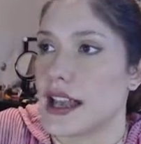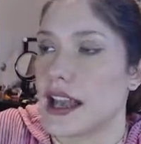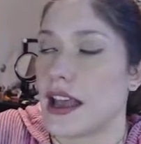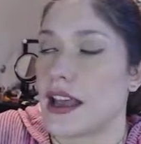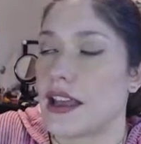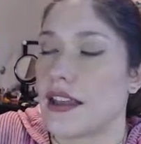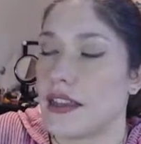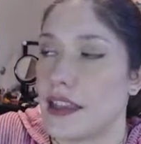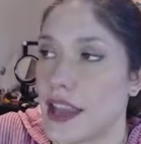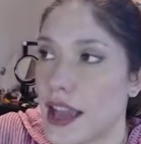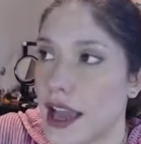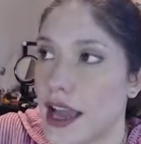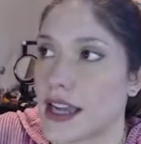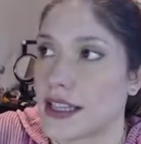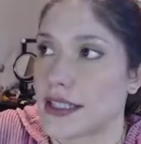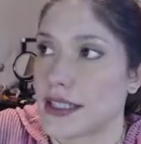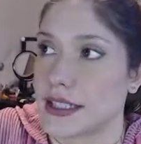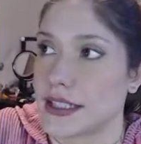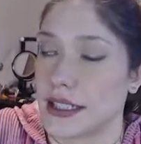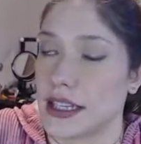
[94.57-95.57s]
the
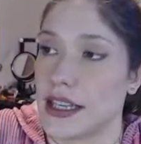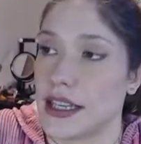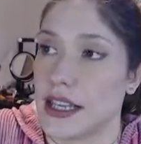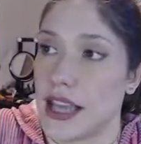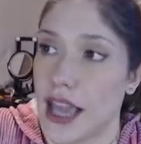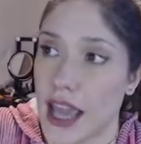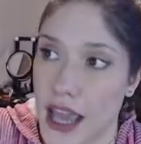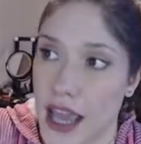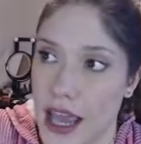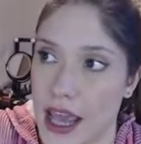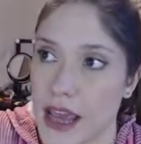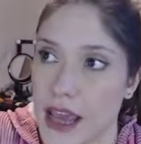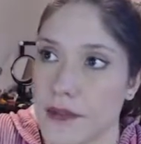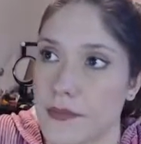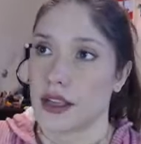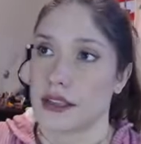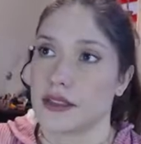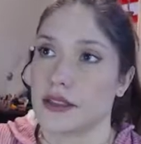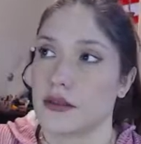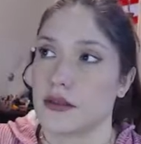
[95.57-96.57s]
access key A.
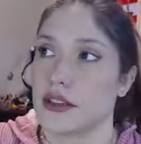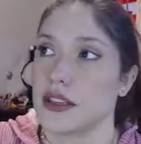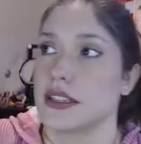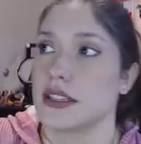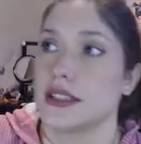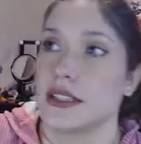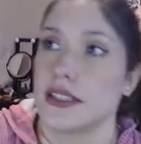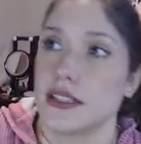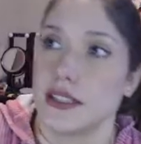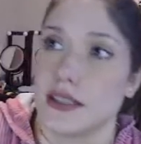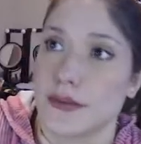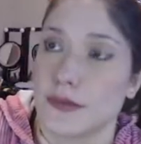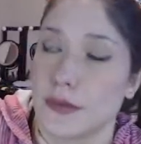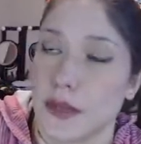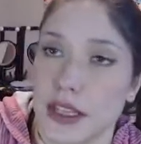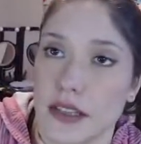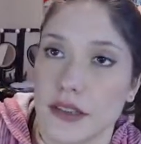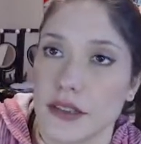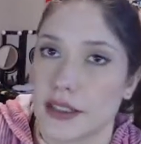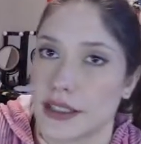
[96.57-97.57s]
So this is
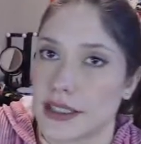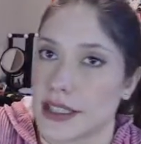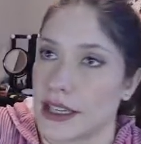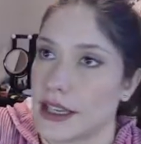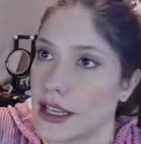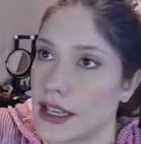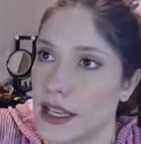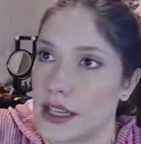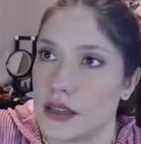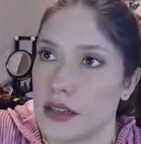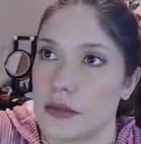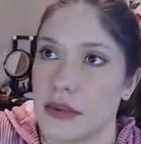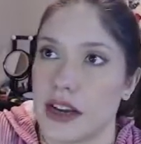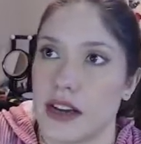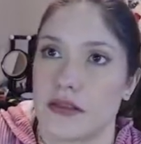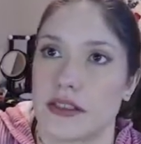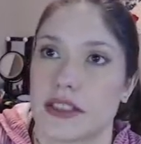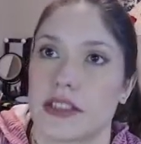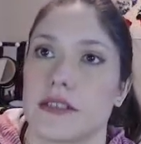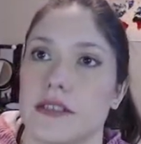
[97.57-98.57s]
what it looks like in your
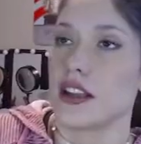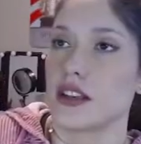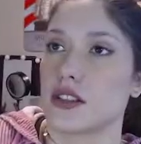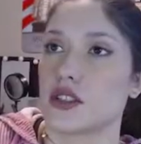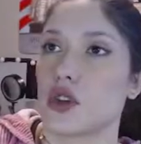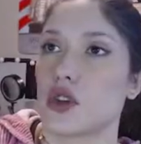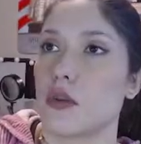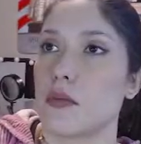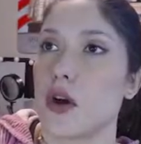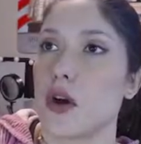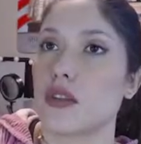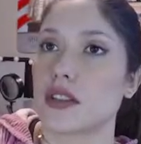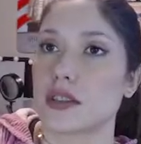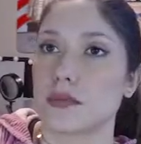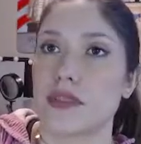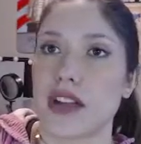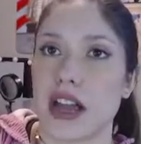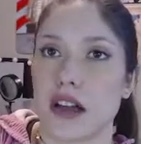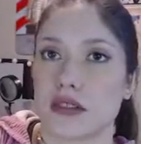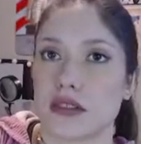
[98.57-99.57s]
browser. So most
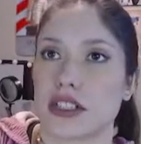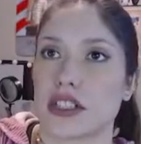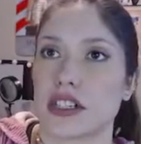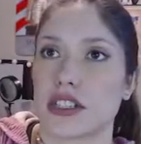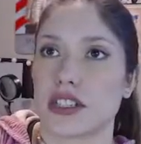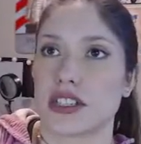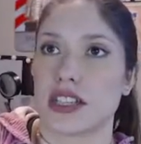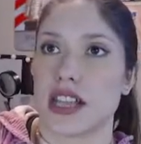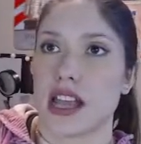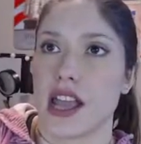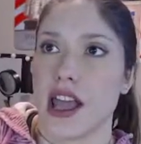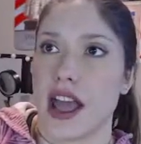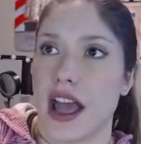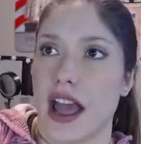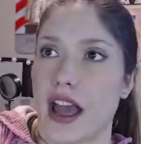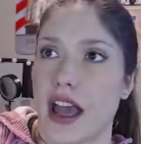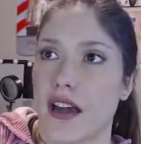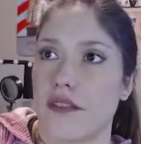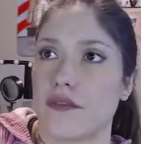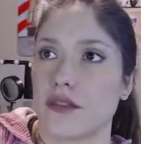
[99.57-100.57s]
browsers
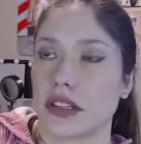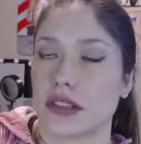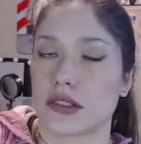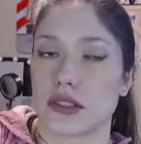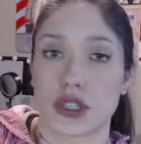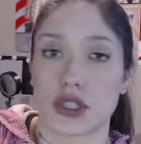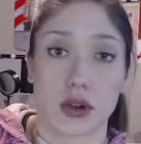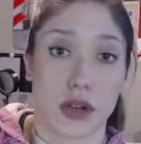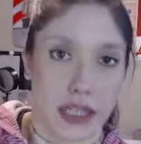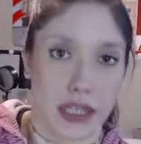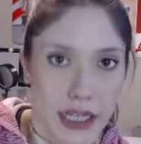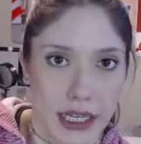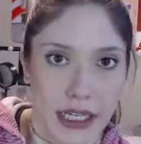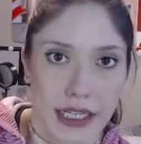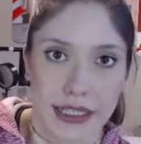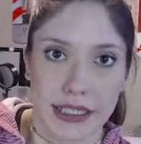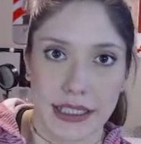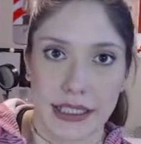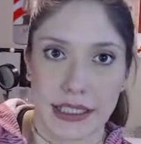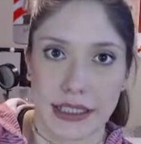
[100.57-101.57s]
have little
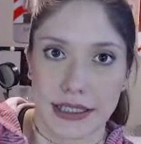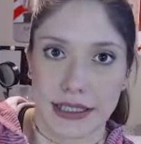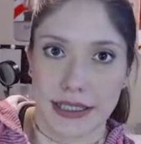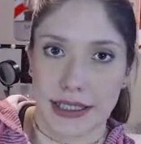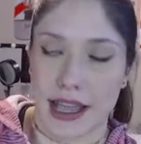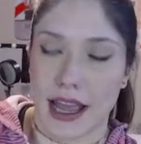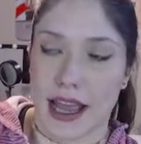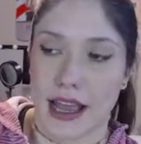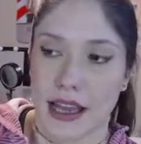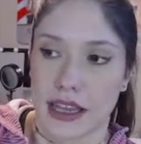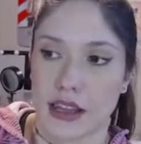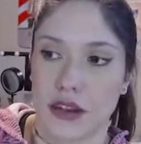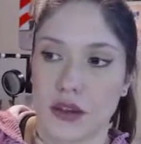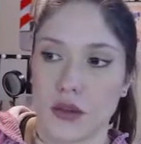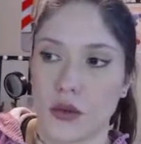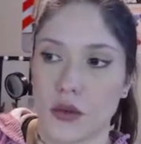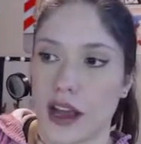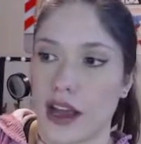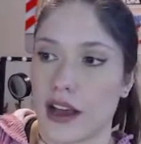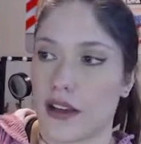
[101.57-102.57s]
shortcuts that
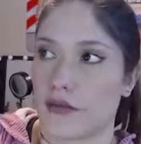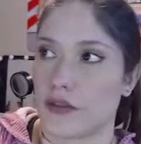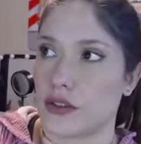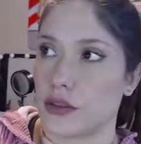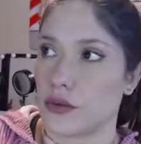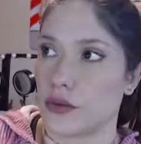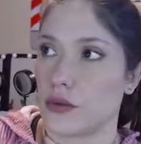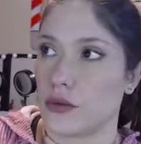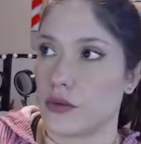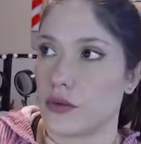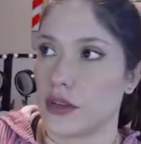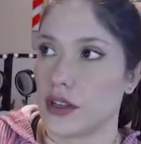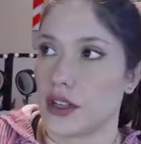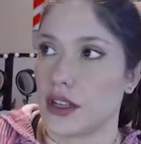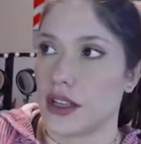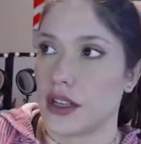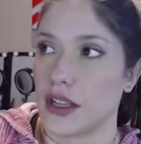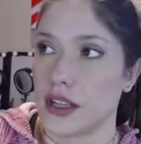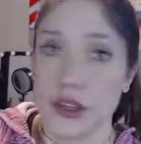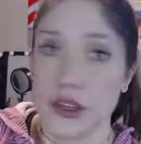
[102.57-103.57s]
you have to
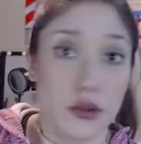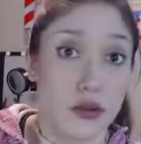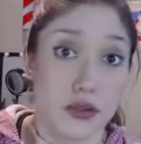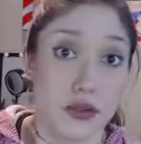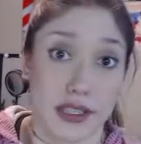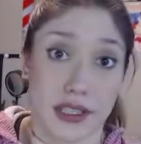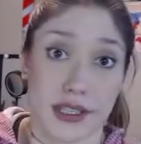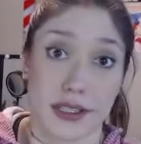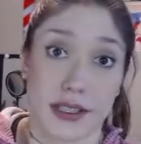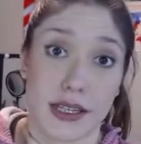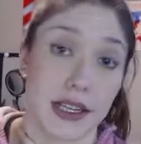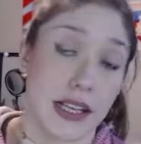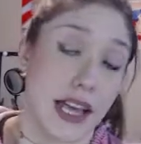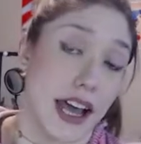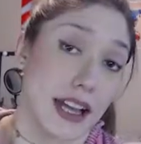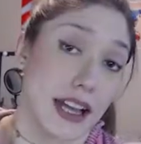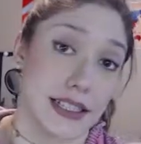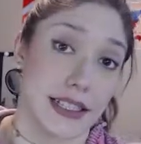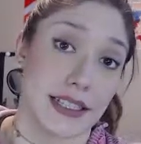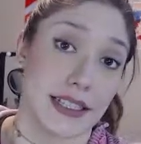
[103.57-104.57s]
use to
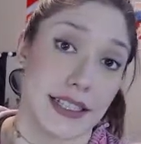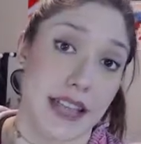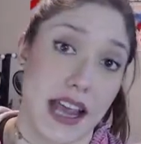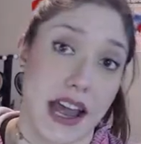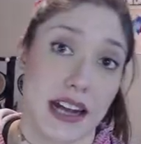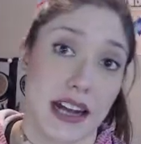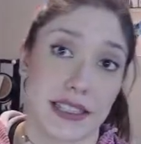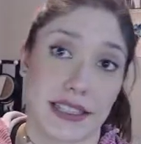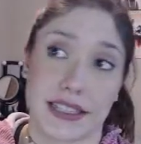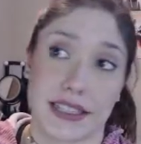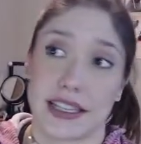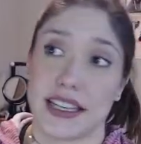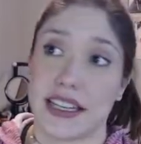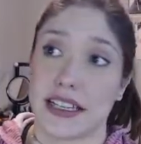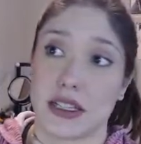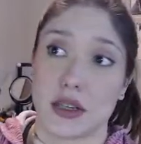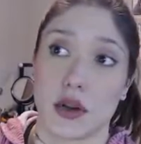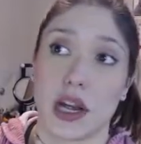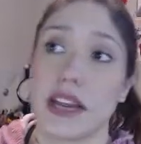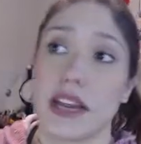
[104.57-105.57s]
access the access key.
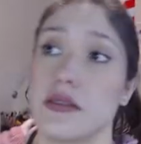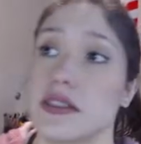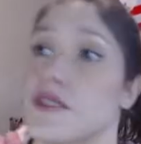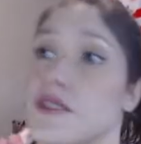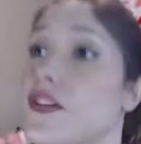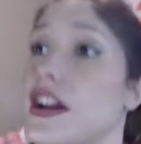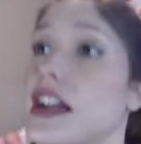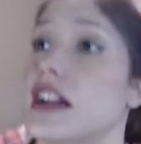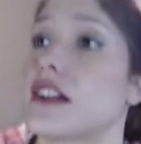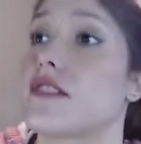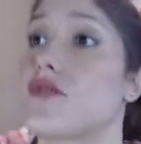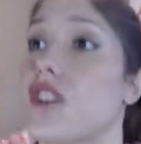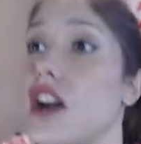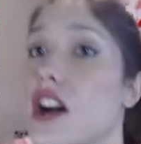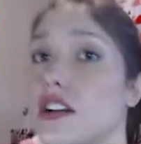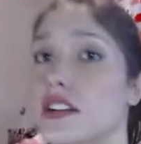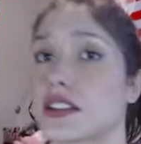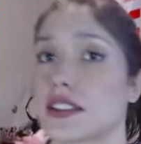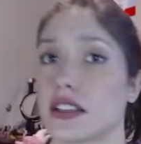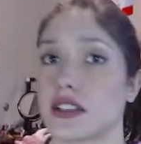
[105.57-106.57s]
So I use
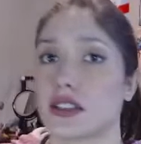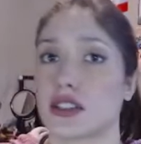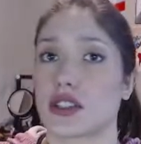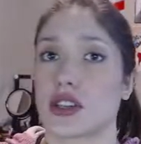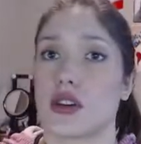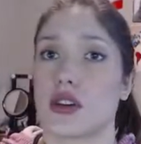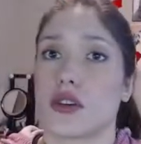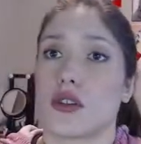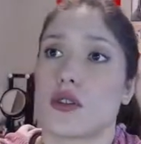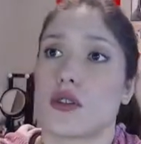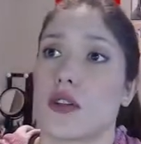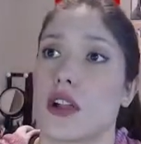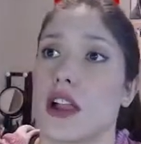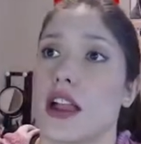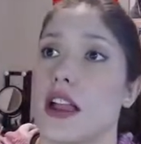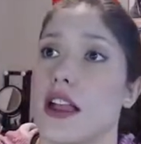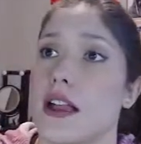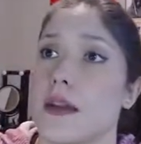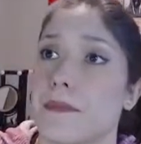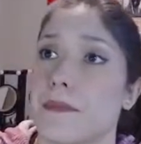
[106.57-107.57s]
Firefox. So,
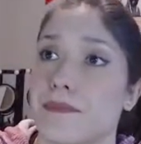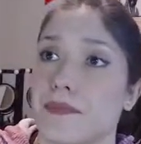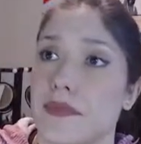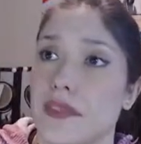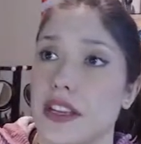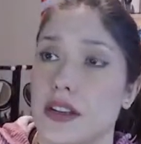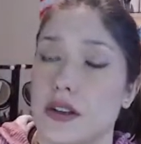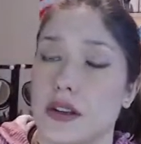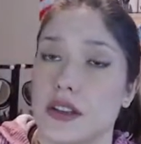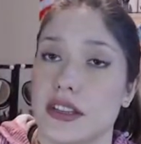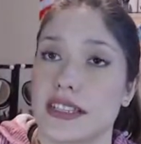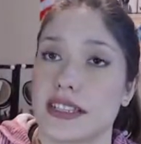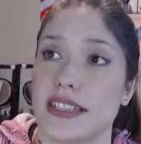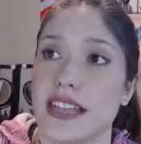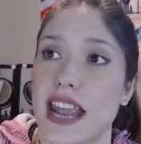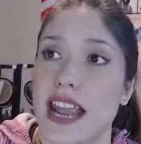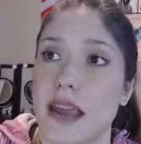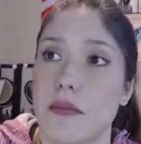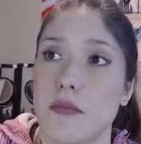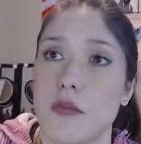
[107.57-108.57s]
you know, this
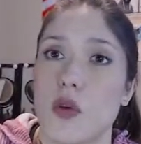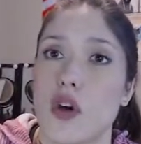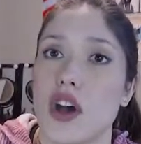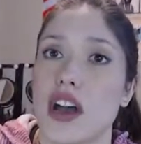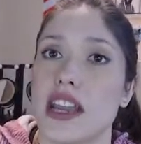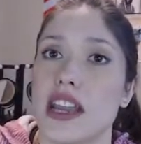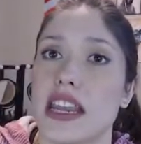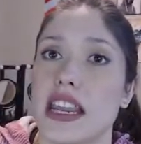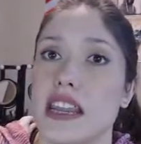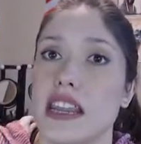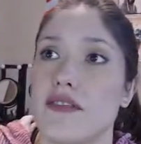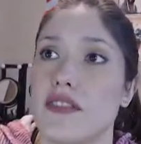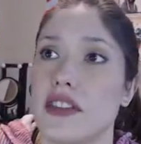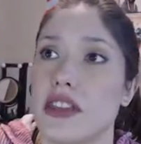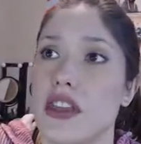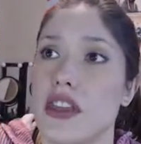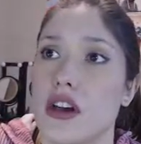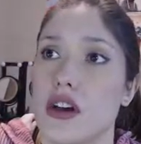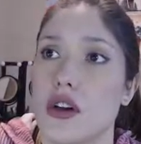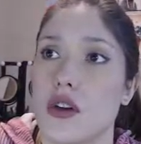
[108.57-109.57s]
name one, even
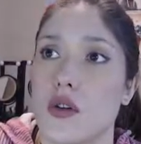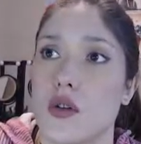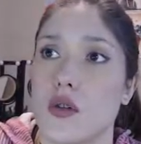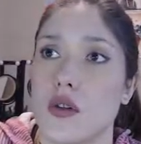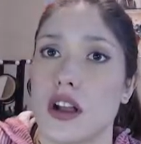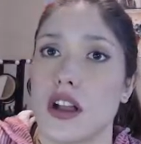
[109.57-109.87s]
though